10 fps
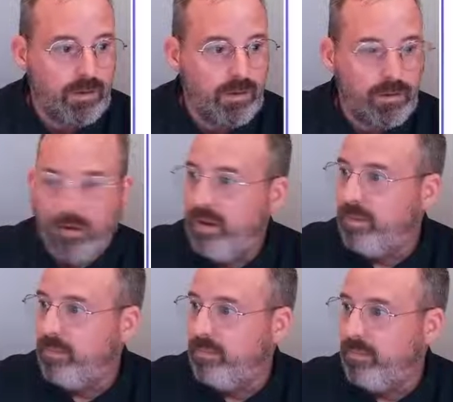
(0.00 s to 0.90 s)
Right,
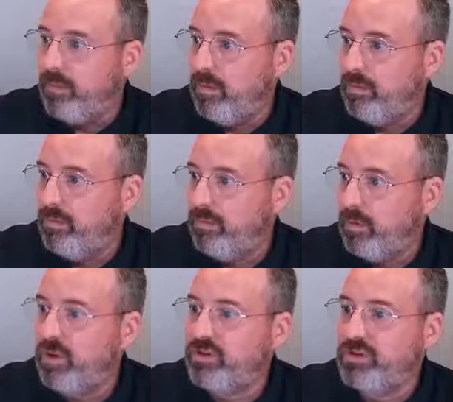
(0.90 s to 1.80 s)
and the
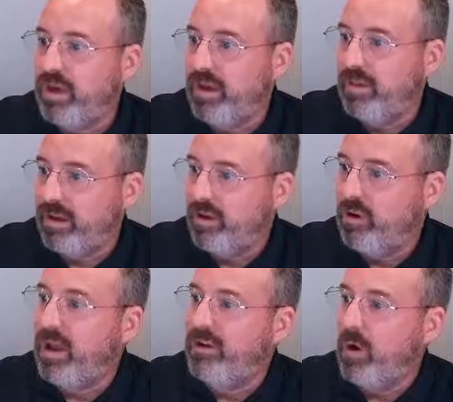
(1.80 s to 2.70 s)
question you had, like, could
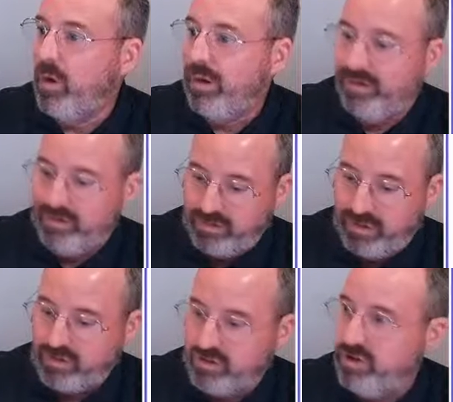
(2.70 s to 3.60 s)
I go in
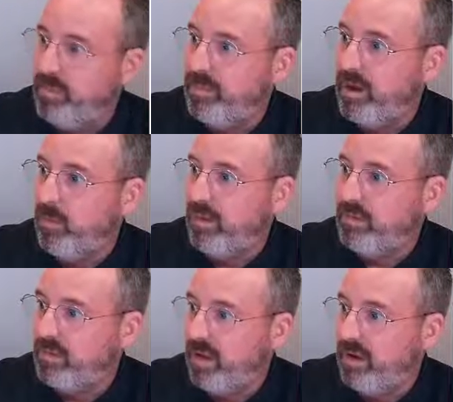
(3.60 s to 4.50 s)
and just type in I want
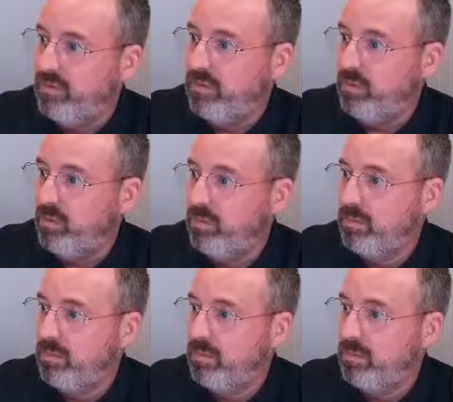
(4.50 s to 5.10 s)
slide 2?